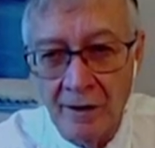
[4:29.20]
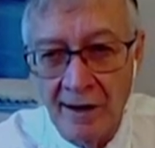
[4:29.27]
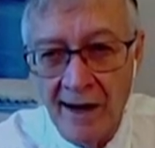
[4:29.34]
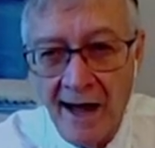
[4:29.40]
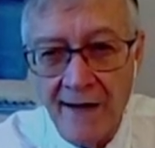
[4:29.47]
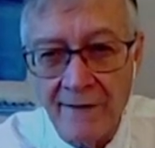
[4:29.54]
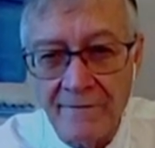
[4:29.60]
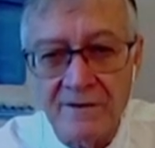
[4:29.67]

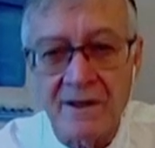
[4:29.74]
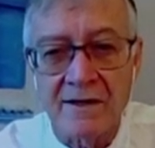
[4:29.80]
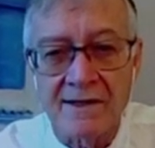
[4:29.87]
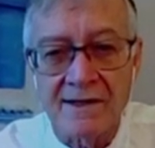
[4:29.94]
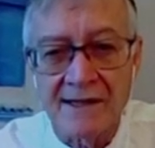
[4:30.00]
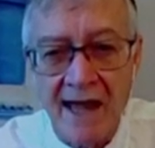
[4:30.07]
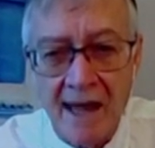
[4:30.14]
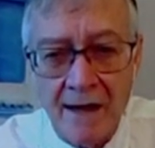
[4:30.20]

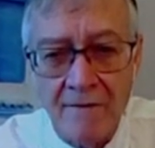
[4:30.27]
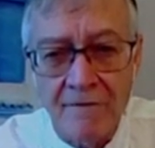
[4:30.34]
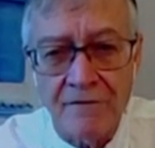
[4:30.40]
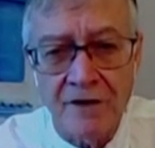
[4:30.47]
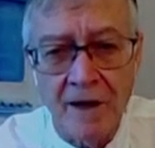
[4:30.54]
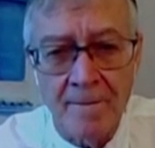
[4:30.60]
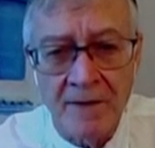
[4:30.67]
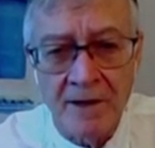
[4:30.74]
lives
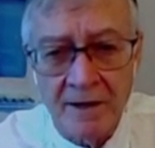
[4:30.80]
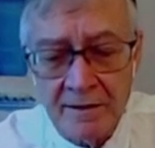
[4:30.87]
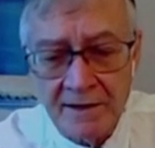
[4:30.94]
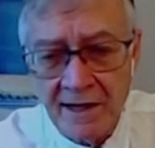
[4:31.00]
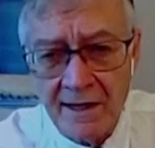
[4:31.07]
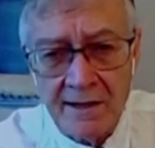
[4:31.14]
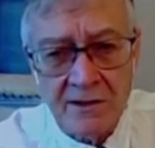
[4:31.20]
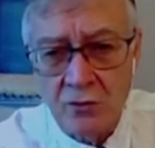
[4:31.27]
saved
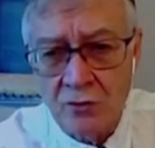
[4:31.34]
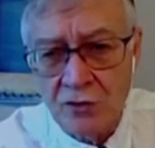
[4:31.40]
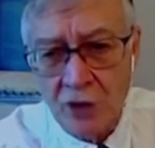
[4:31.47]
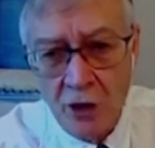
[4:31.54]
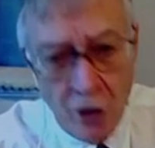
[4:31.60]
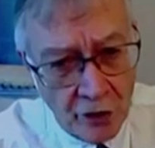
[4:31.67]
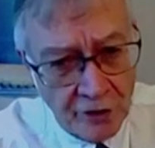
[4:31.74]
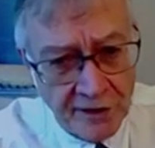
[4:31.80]
thanks to
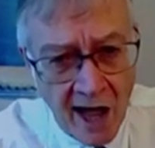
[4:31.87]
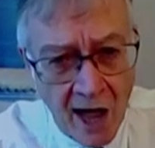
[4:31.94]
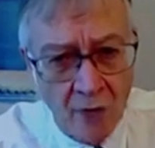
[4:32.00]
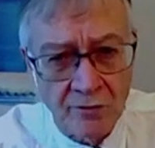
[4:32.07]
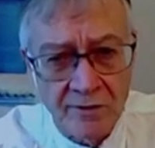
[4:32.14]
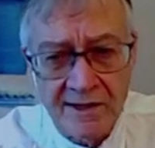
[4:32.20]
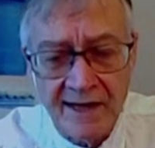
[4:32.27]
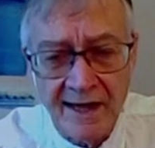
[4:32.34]
the
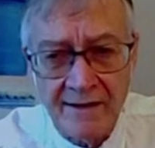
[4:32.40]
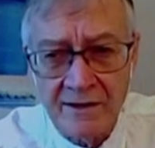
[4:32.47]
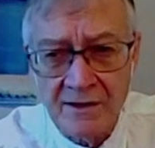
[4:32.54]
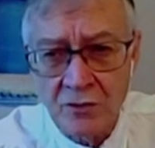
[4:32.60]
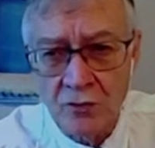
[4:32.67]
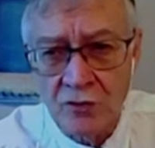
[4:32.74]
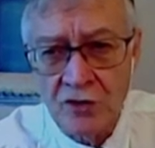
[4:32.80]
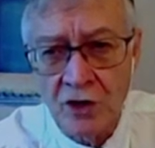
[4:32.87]
lockdowns and
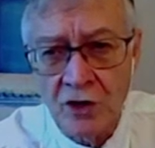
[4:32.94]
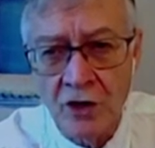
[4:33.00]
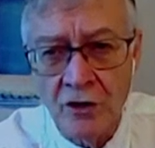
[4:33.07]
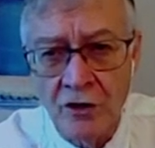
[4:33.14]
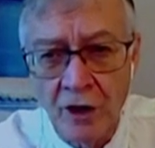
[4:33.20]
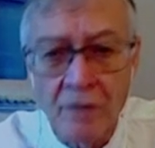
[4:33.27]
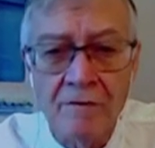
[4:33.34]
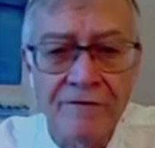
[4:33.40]
to
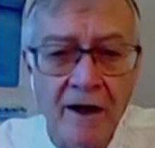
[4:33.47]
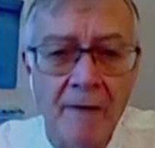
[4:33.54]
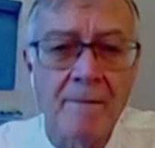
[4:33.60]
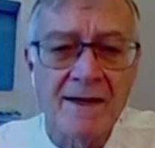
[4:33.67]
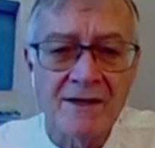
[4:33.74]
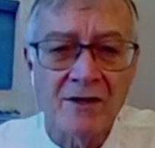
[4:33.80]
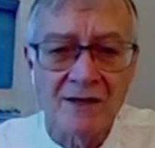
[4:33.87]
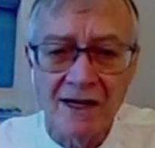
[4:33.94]
the
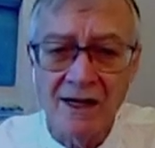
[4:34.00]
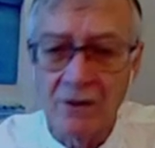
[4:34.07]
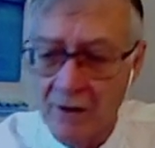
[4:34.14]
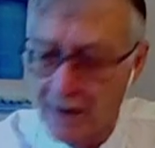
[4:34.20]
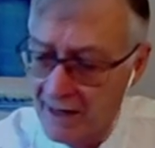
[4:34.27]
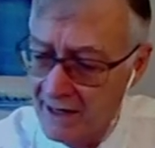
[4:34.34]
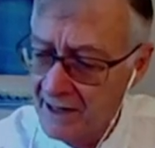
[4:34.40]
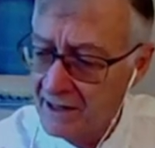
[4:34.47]

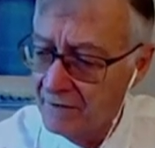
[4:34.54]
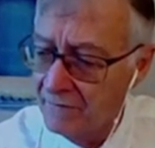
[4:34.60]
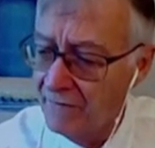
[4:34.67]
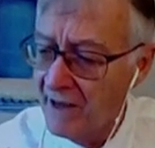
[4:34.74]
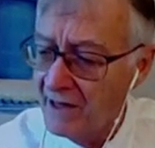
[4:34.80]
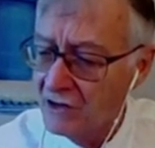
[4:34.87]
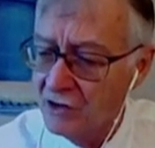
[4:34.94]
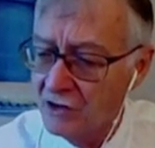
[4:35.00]
non-pharmaceutical
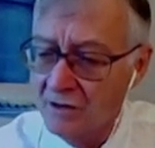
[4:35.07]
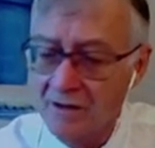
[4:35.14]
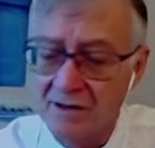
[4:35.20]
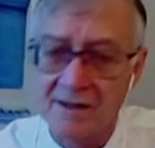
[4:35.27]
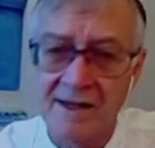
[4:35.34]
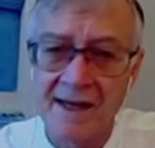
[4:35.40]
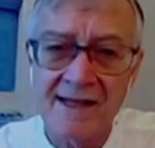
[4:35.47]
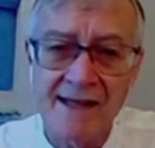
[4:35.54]

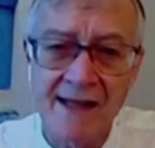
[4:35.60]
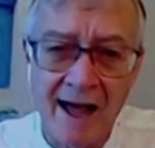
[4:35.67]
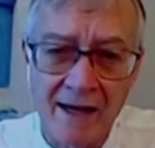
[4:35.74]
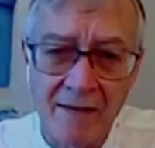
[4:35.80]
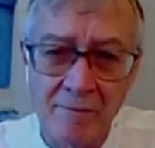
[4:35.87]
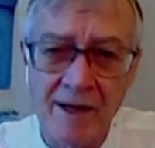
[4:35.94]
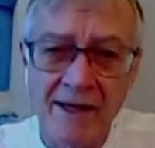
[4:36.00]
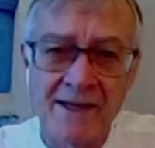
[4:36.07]
interventions. Next
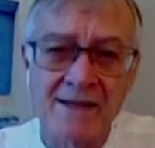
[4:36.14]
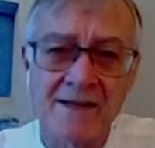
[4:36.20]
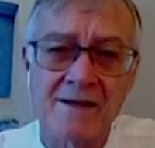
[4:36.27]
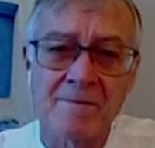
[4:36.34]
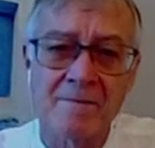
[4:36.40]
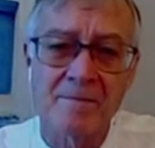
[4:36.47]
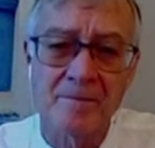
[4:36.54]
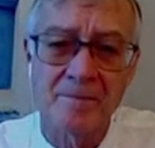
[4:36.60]
slide, please.